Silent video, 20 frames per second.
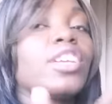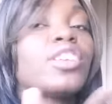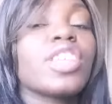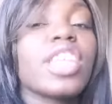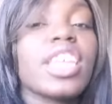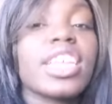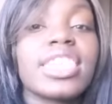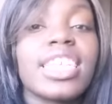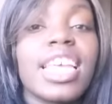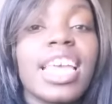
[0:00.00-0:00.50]
and
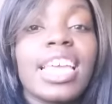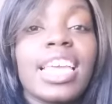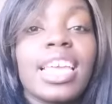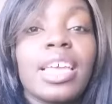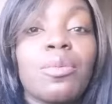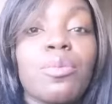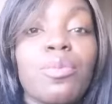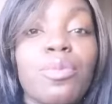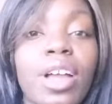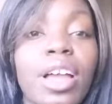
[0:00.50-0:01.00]
you're like
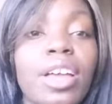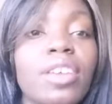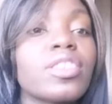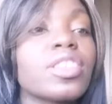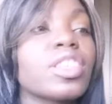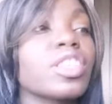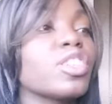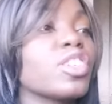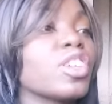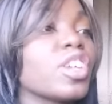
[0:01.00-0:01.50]
taking
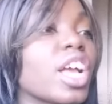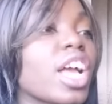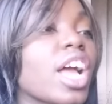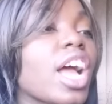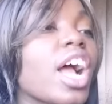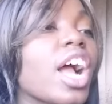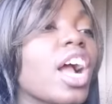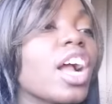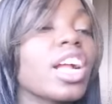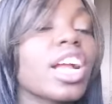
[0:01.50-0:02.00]
breaths and your
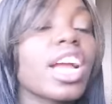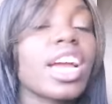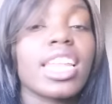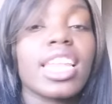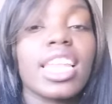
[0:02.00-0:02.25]
heart